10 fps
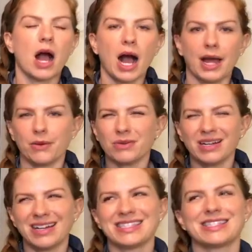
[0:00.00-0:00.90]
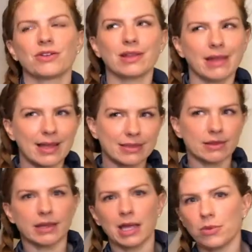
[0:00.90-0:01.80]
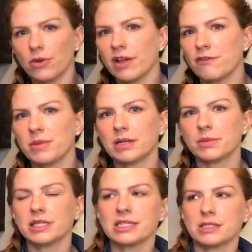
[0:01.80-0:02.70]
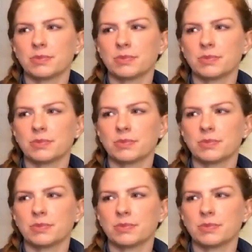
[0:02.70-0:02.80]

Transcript: I don't necessarily like the label of minimalist,